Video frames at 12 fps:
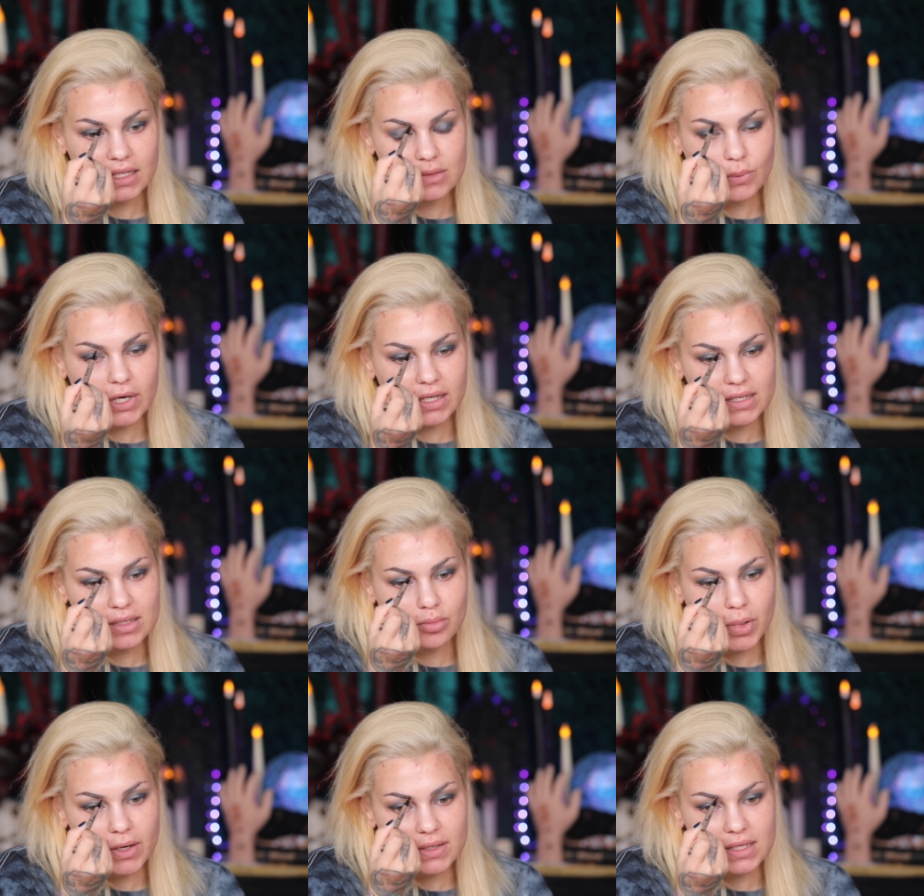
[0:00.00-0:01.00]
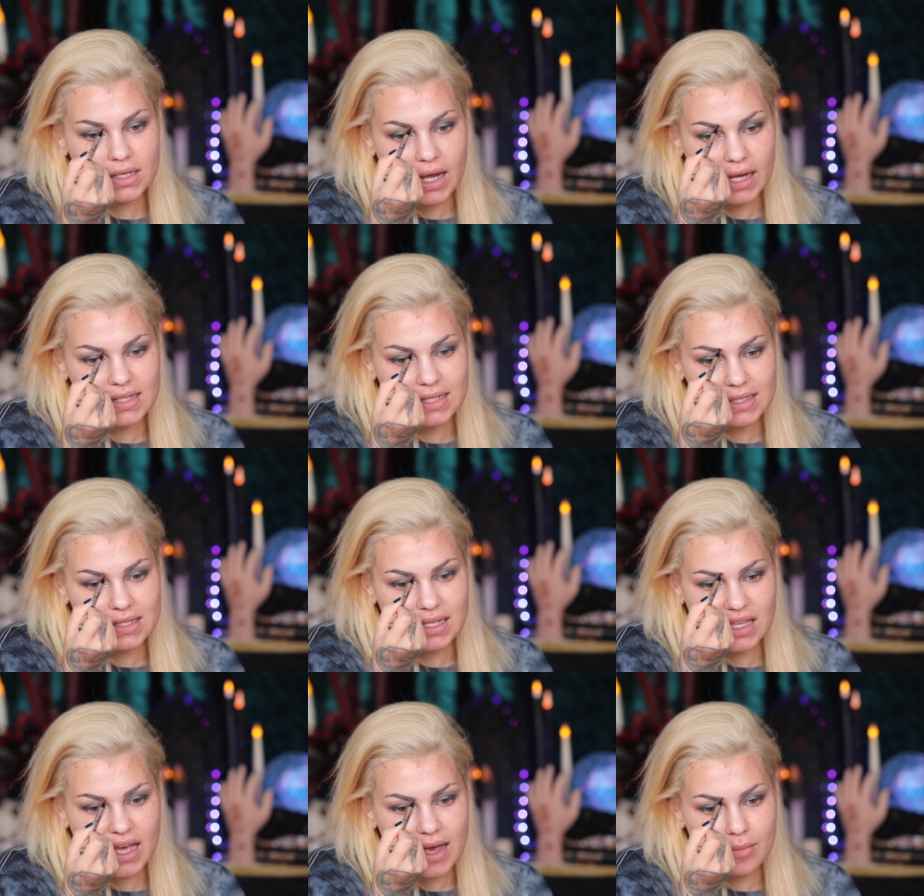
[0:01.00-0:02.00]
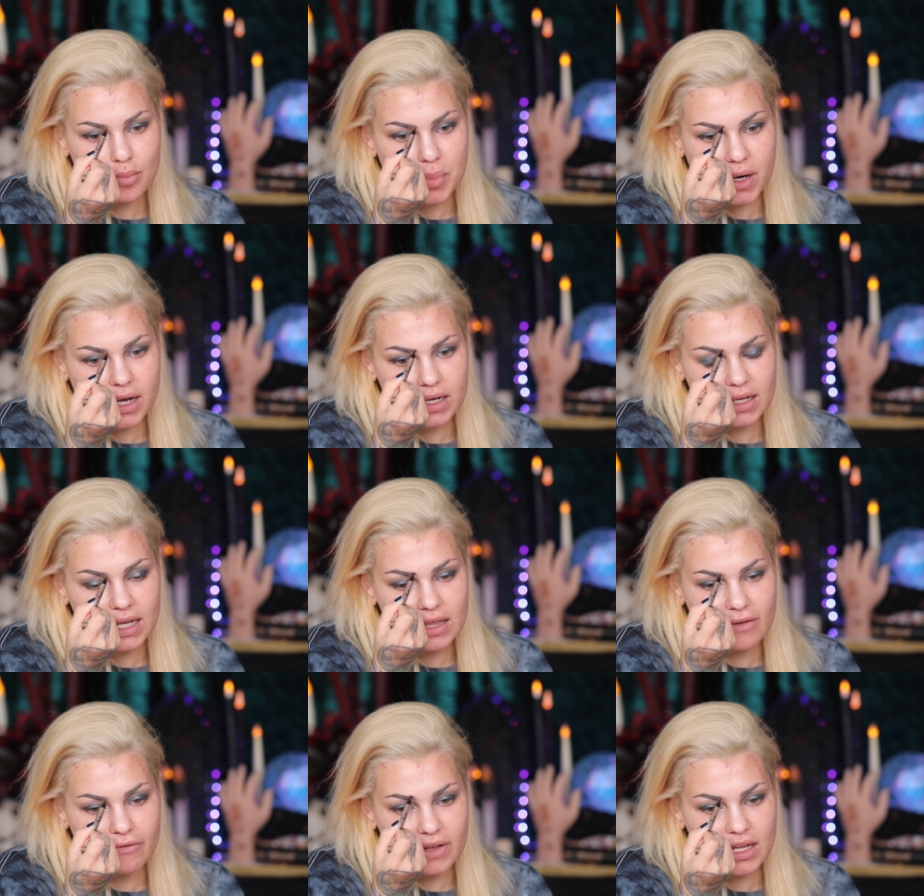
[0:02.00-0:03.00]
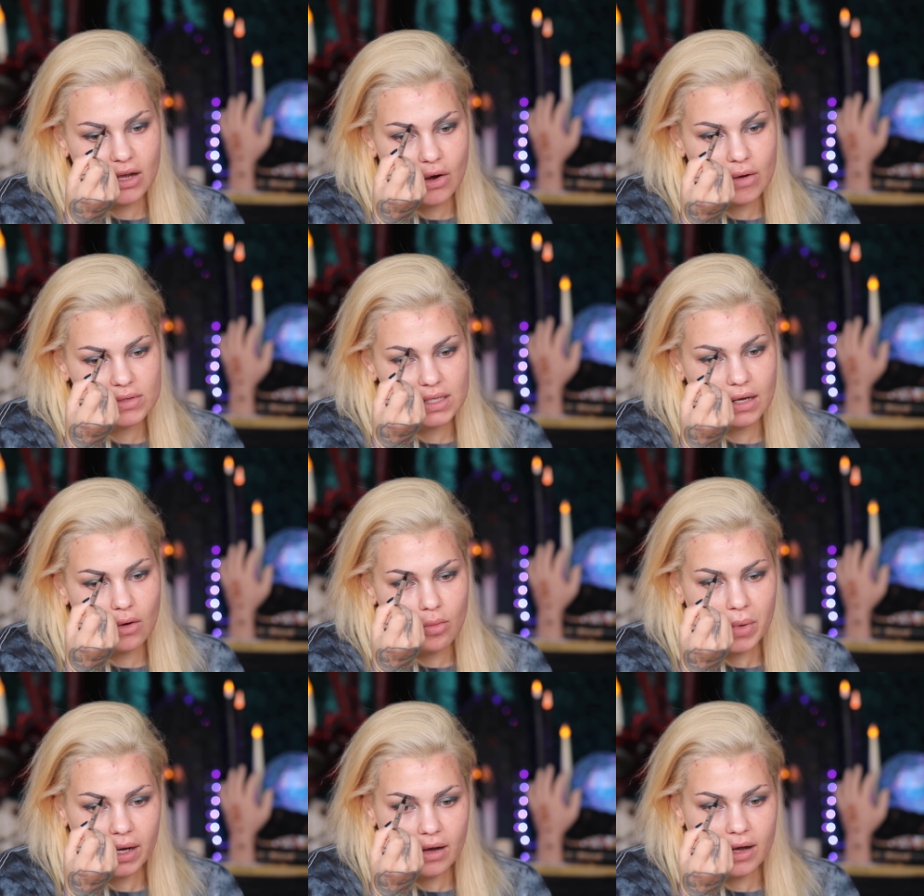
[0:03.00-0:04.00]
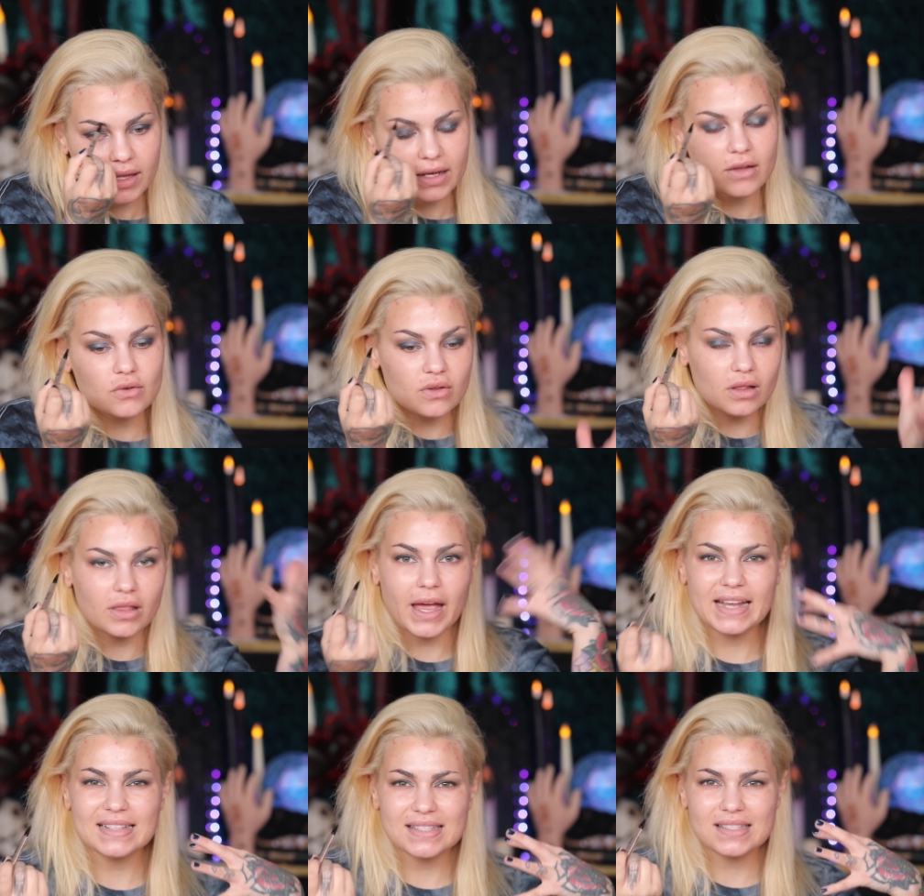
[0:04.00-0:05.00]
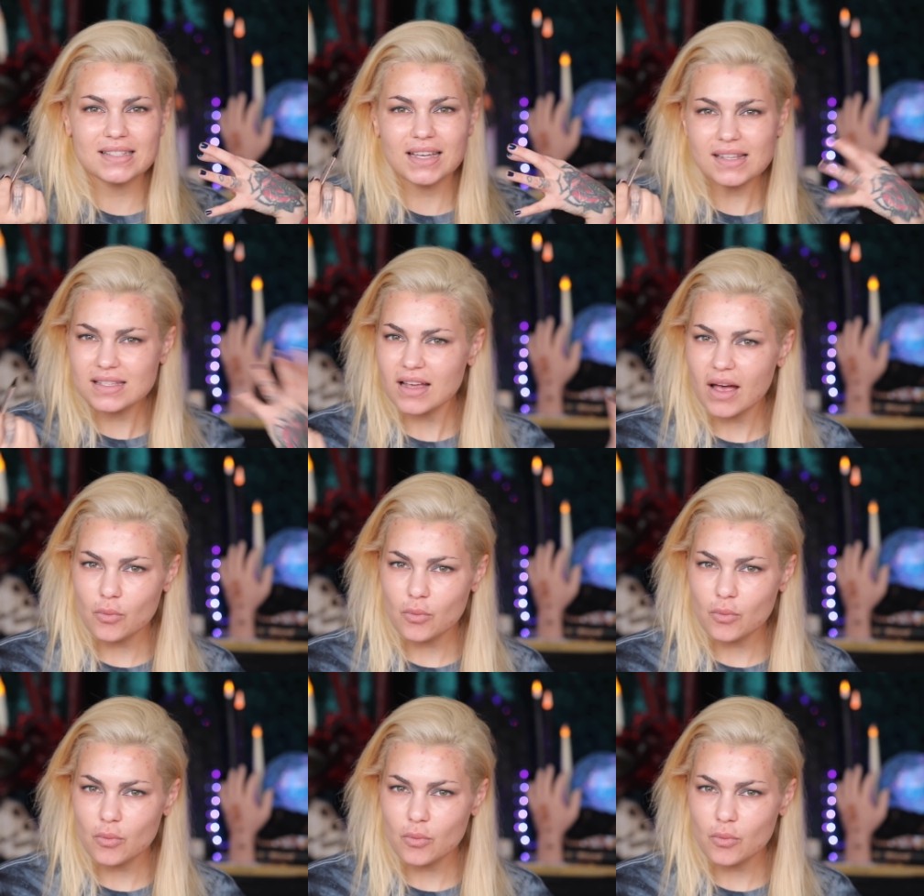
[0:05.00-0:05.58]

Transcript: It's weird because in person I didn't see that, but in the video I was like, oh my God, like under the lights and